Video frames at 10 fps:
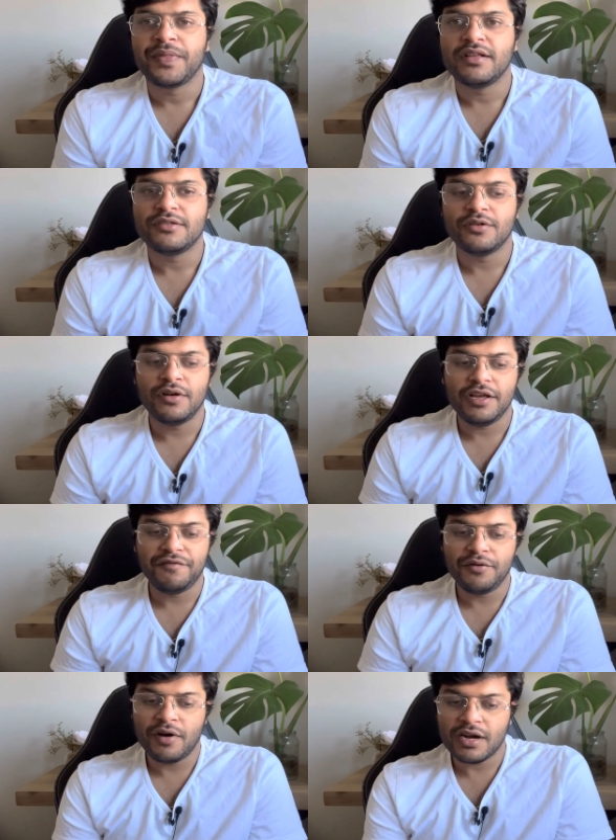So,
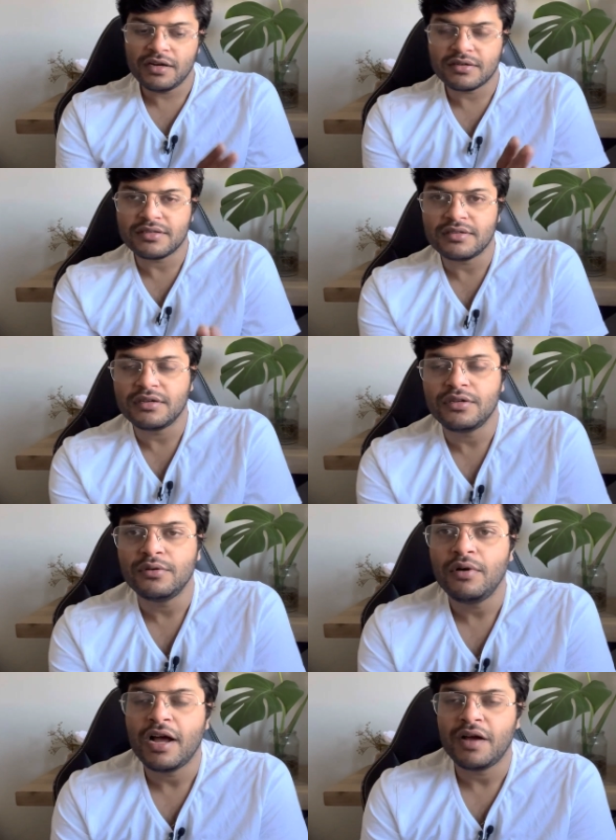if you are interested
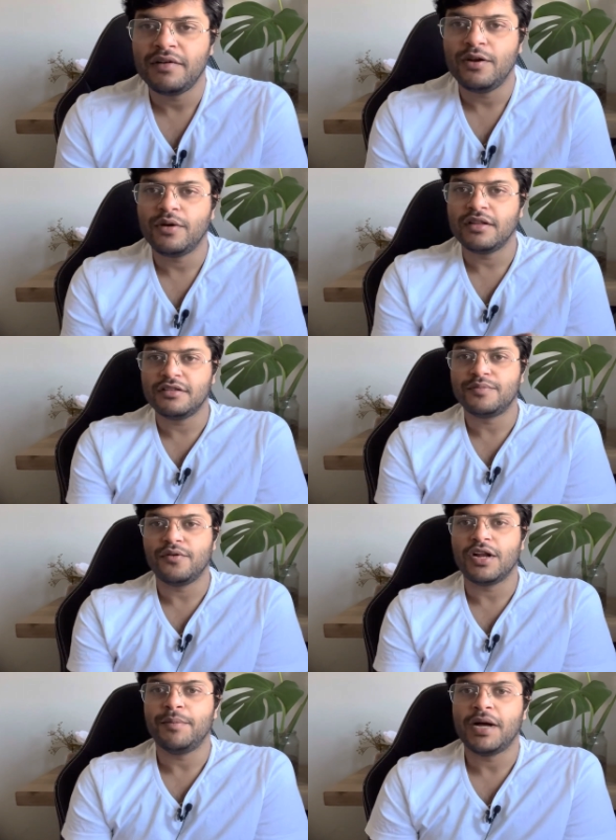to have a look at this
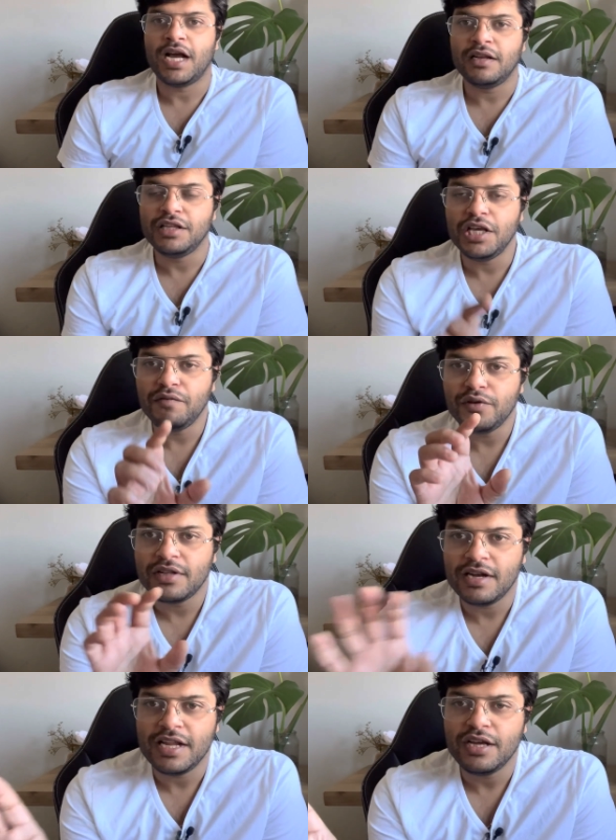program, I will give you the
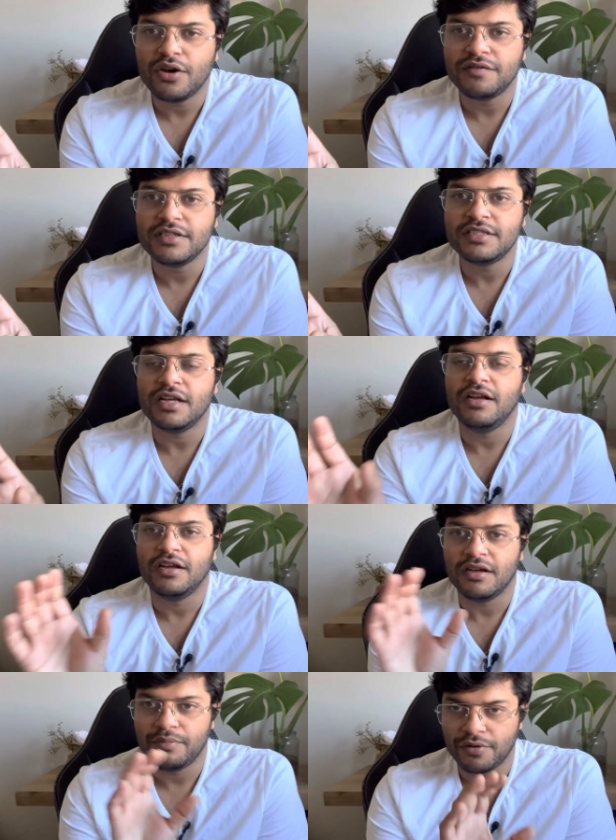link of this
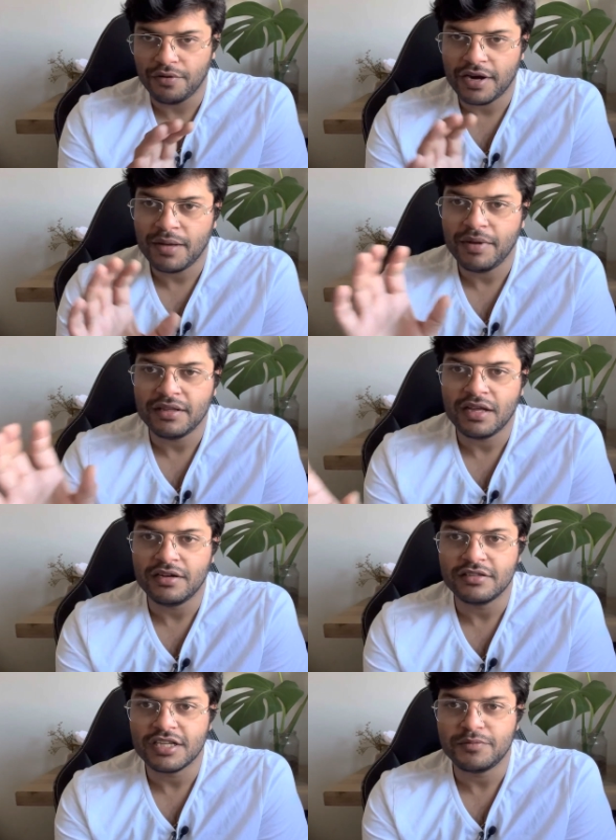uh, program in the
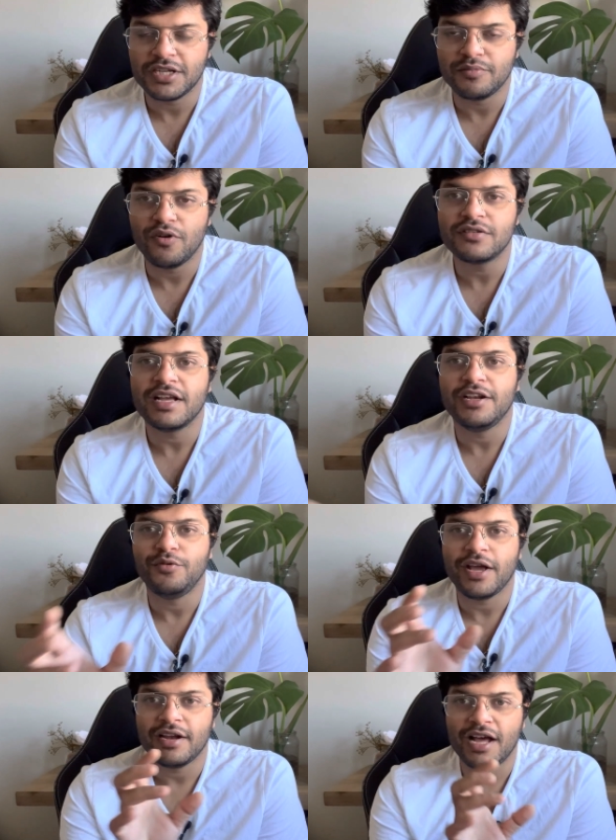description box and you
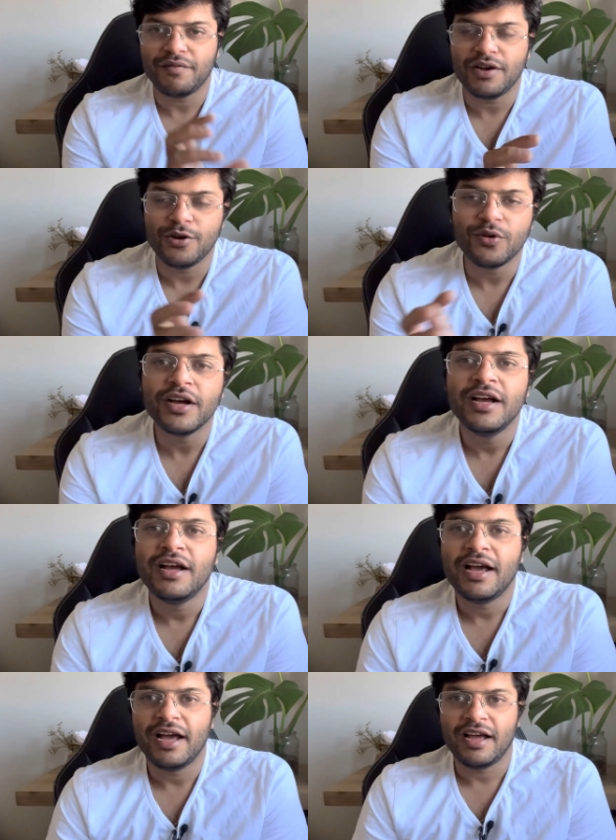can have a look
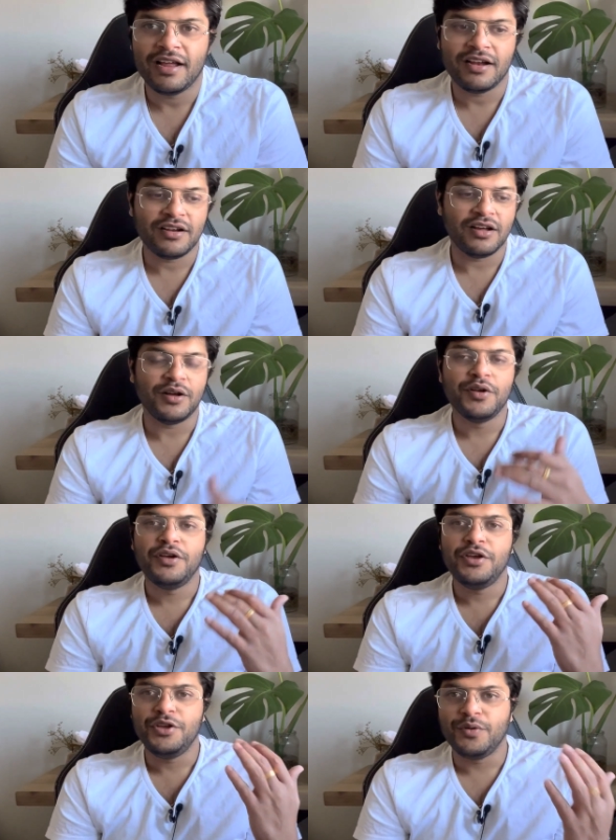and uh,
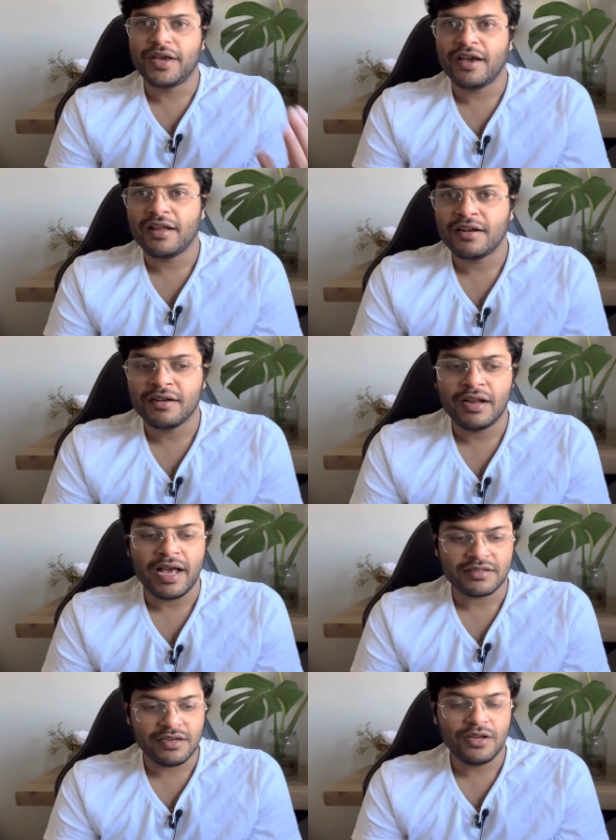you can
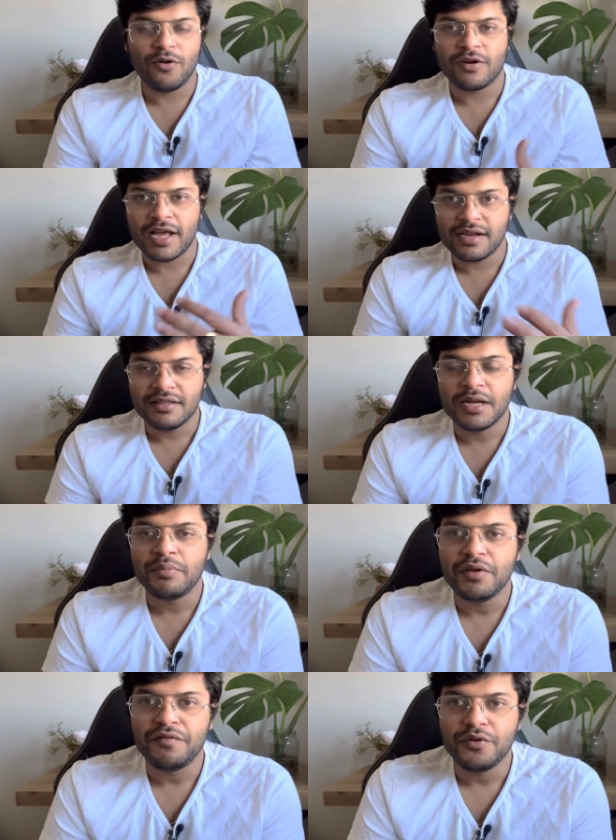actually contact them
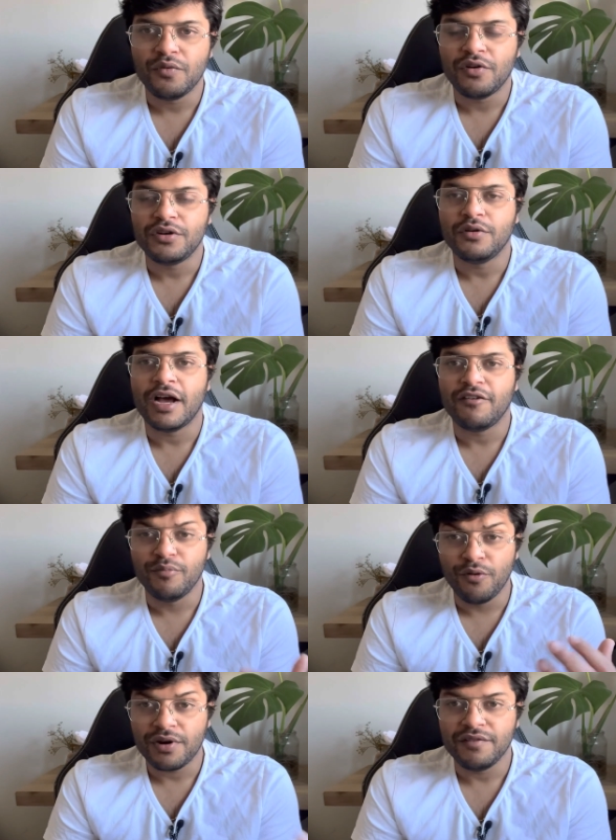if you want to have
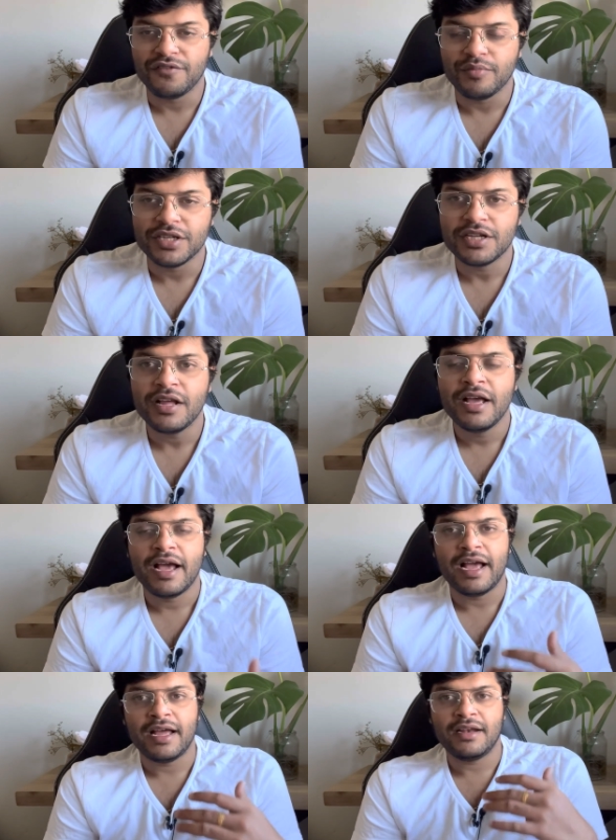more information
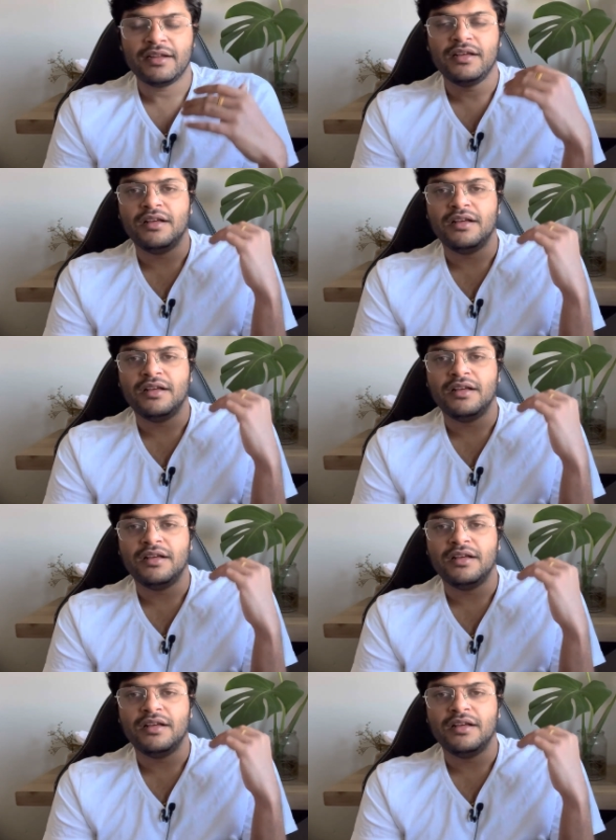and